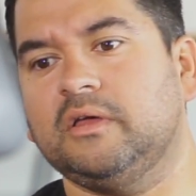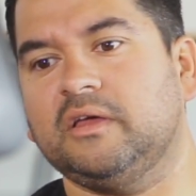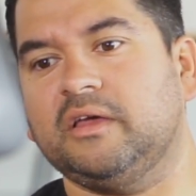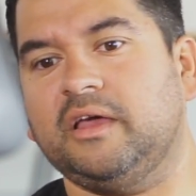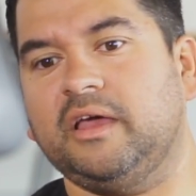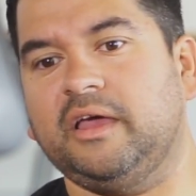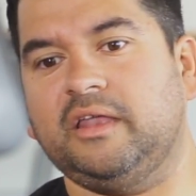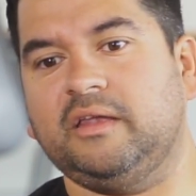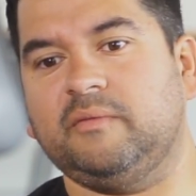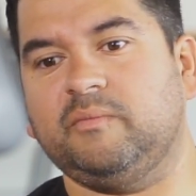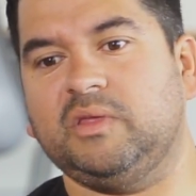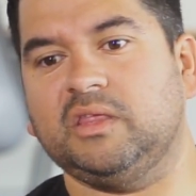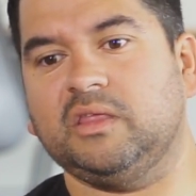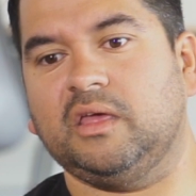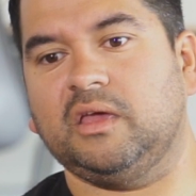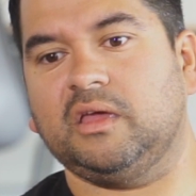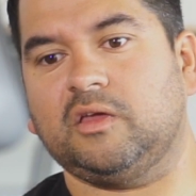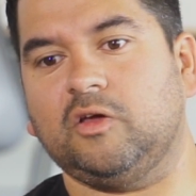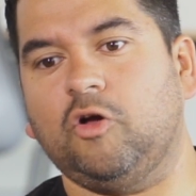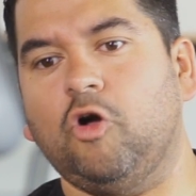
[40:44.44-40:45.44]
And be
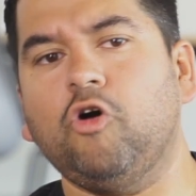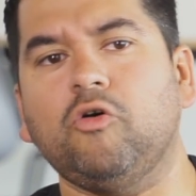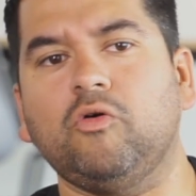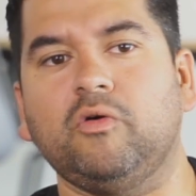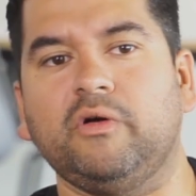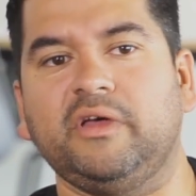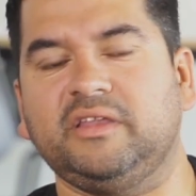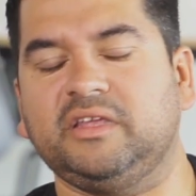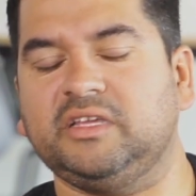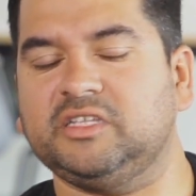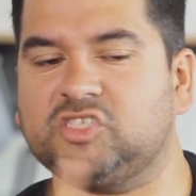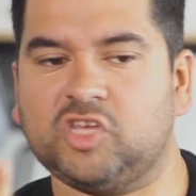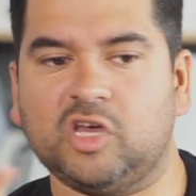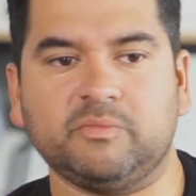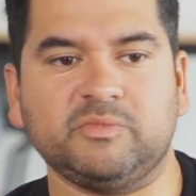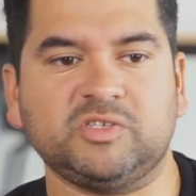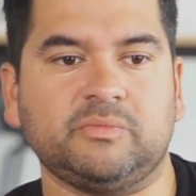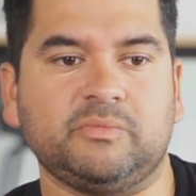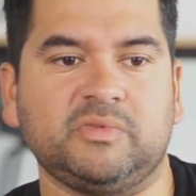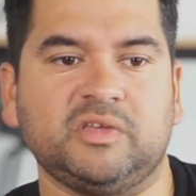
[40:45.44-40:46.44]
like, oh, and he'd tell
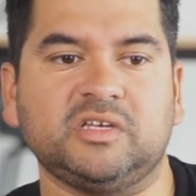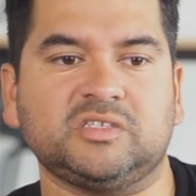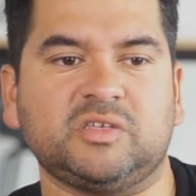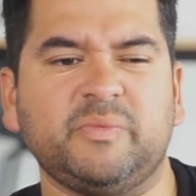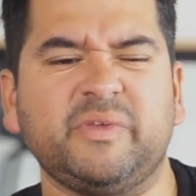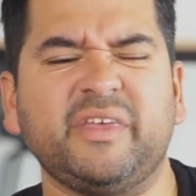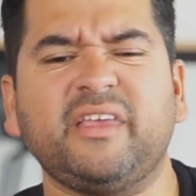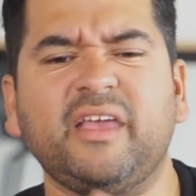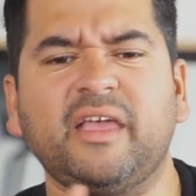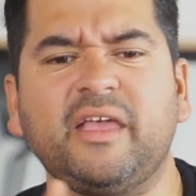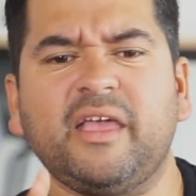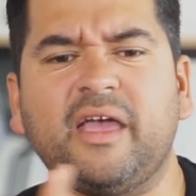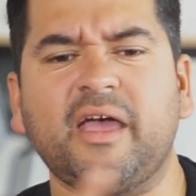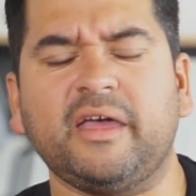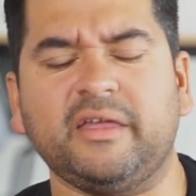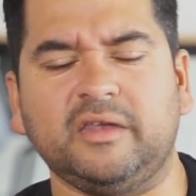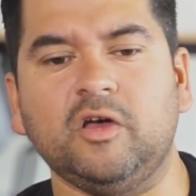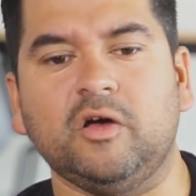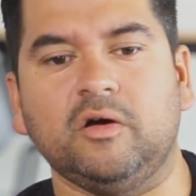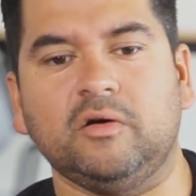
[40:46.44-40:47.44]
me something else. I'd be like, yeah, I
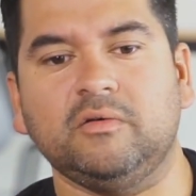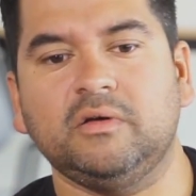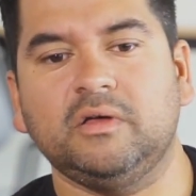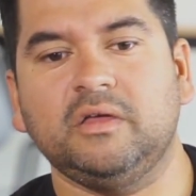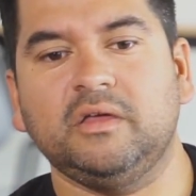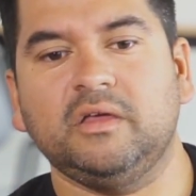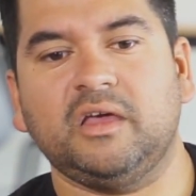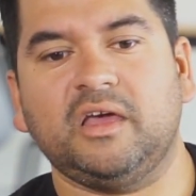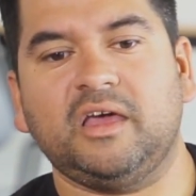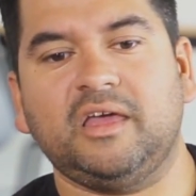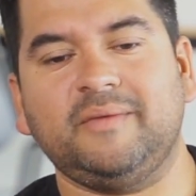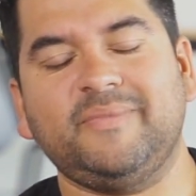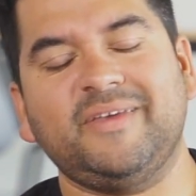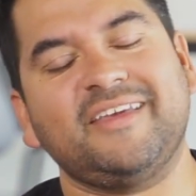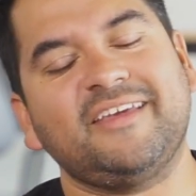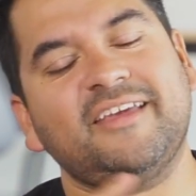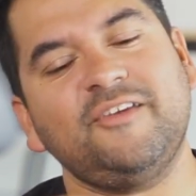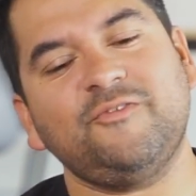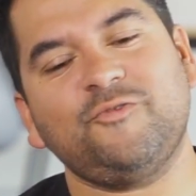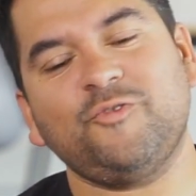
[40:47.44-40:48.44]
know. And he'd be like,
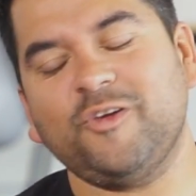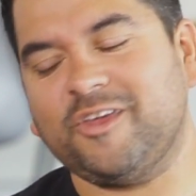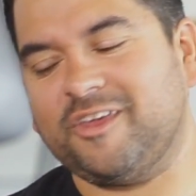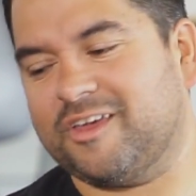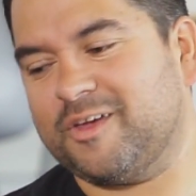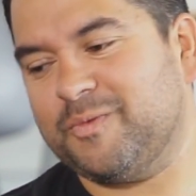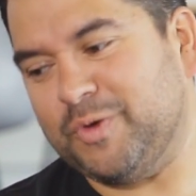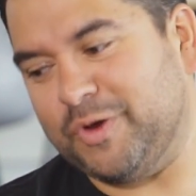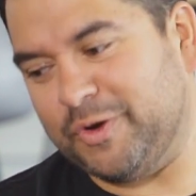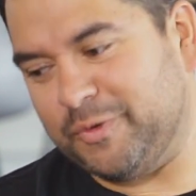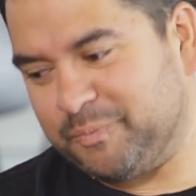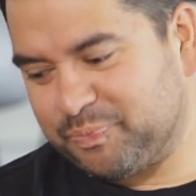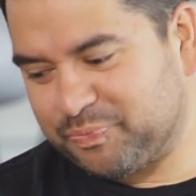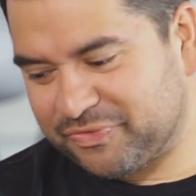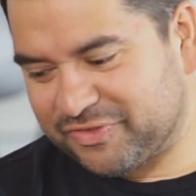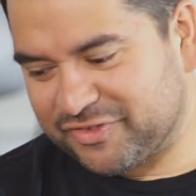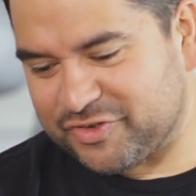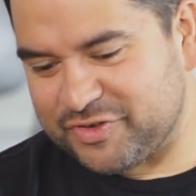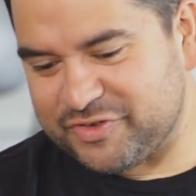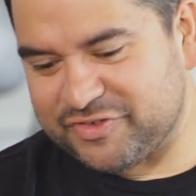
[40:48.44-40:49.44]
hey, Frankie, come here.
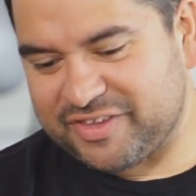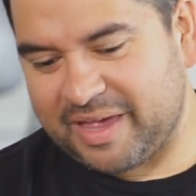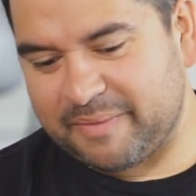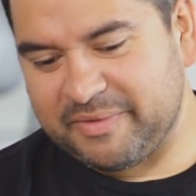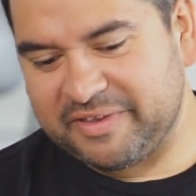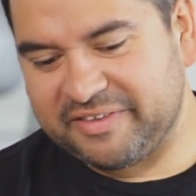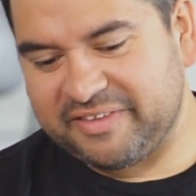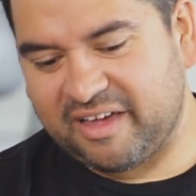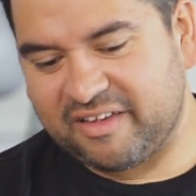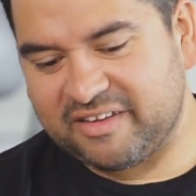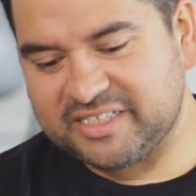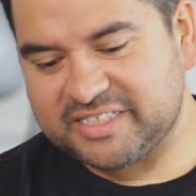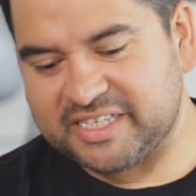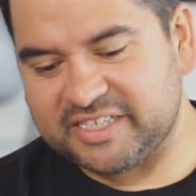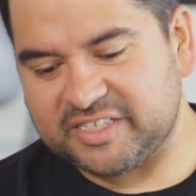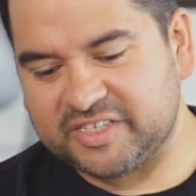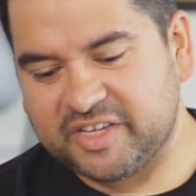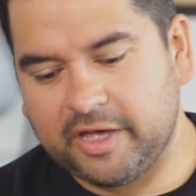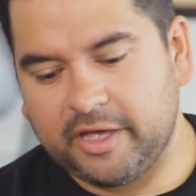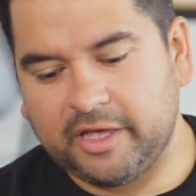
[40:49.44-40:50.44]
So he sat me down. He
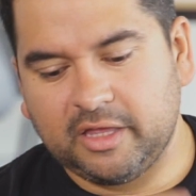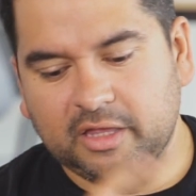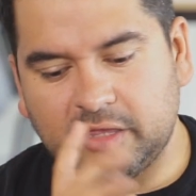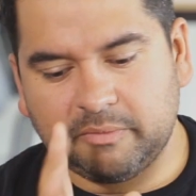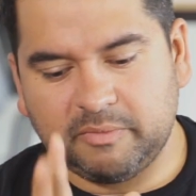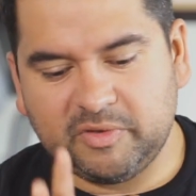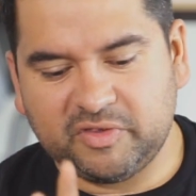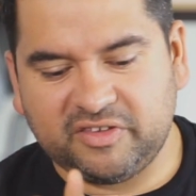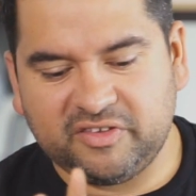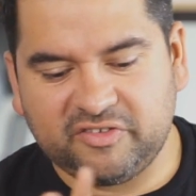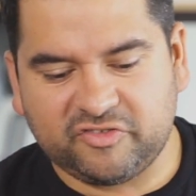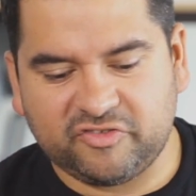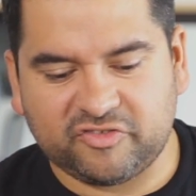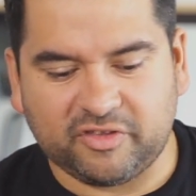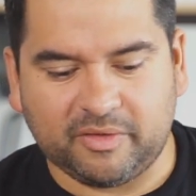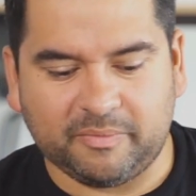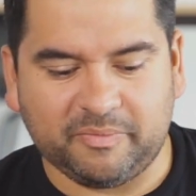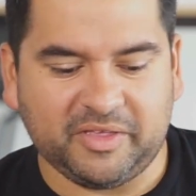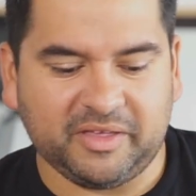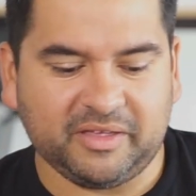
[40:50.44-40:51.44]
says, let me teach you
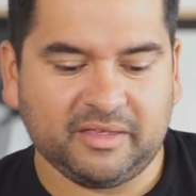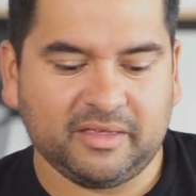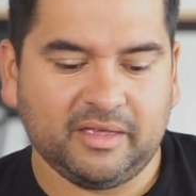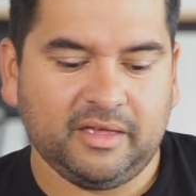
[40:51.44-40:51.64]
something.